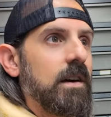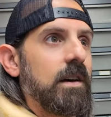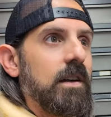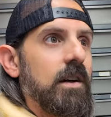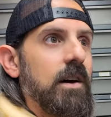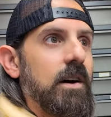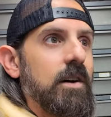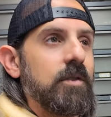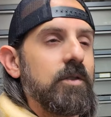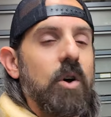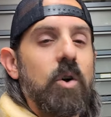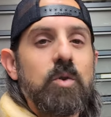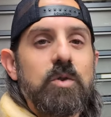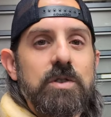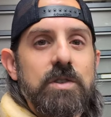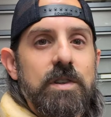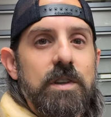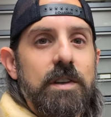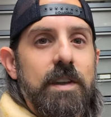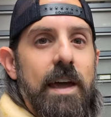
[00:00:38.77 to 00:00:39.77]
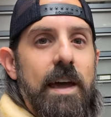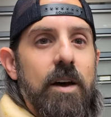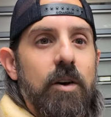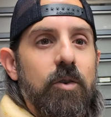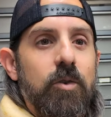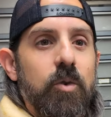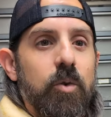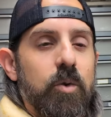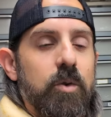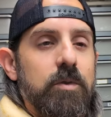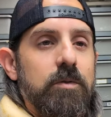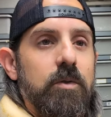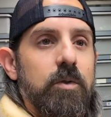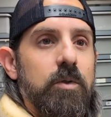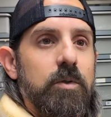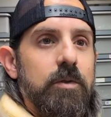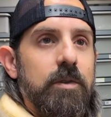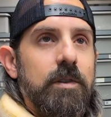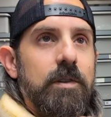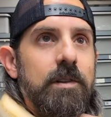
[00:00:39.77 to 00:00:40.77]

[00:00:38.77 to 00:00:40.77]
notes down or